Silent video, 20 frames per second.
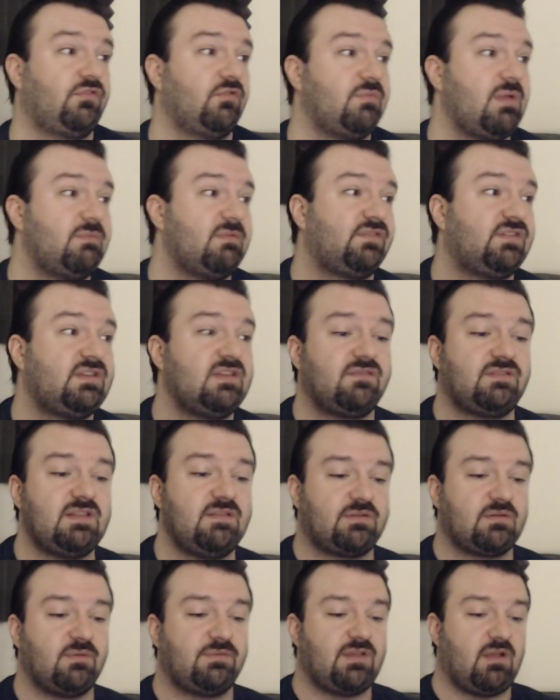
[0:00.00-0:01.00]
So maybe if Sea of
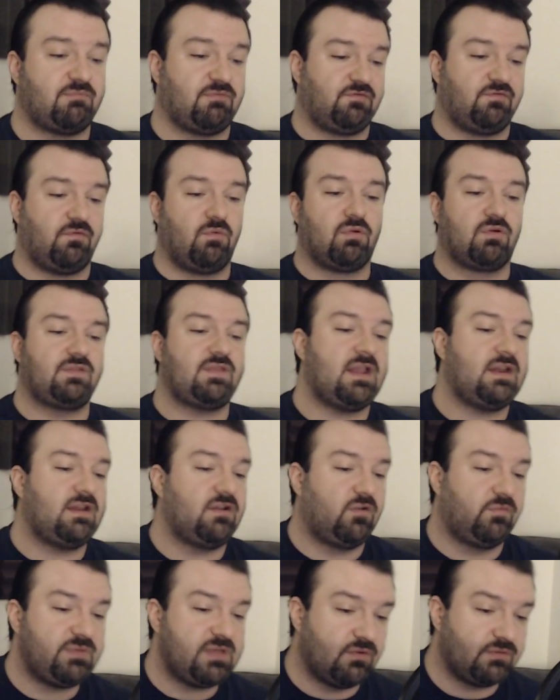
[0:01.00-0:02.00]
Thieves comes out before then,
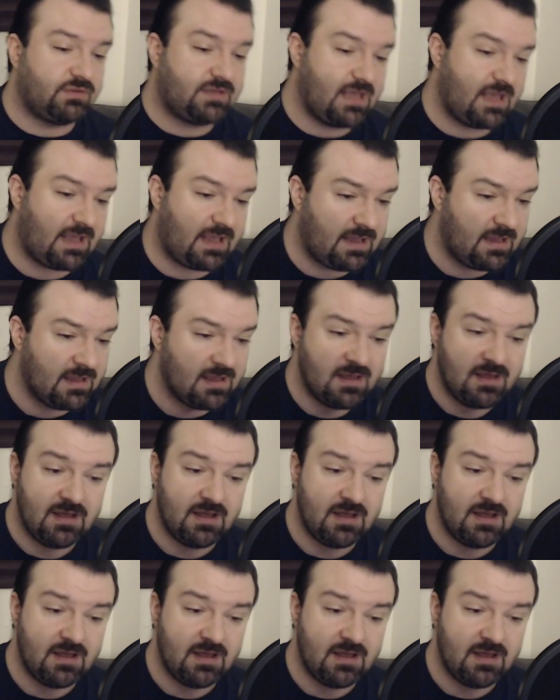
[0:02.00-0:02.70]
it'll be okay.